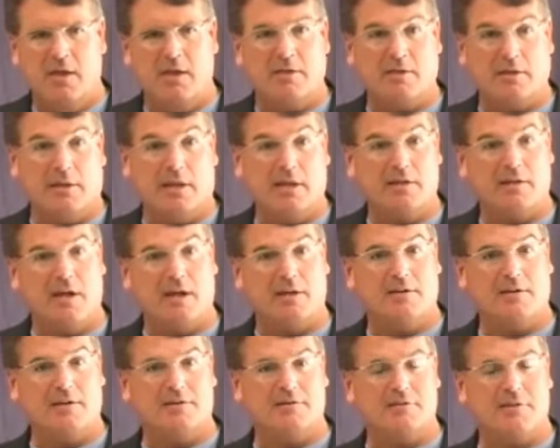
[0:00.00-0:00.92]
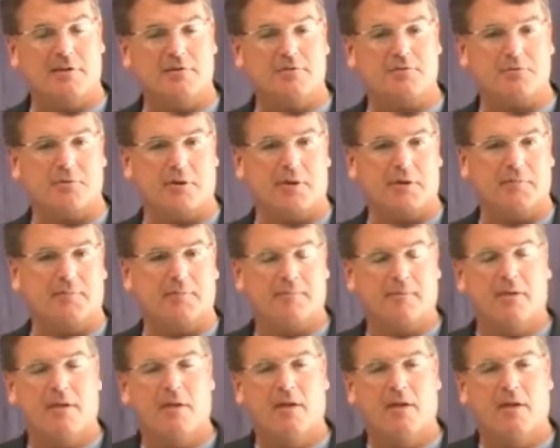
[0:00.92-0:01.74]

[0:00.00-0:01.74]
in the late 19th century,